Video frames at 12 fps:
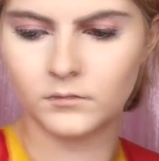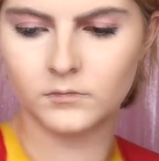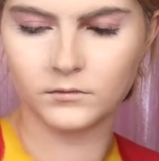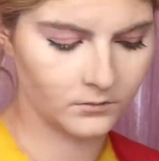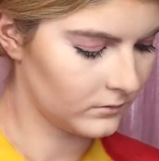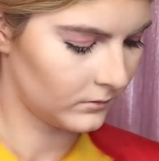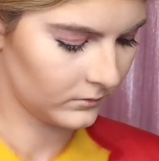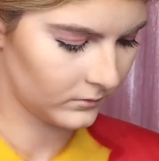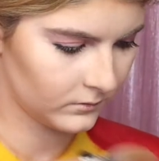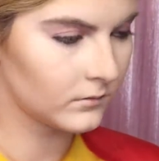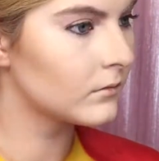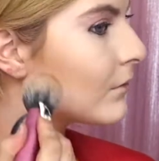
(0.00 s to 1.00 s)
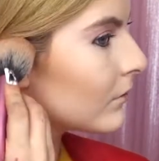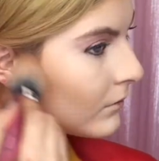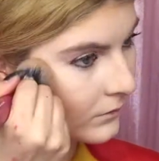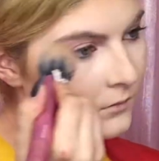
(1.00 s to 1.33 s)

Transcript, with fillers: I just didn't say it right.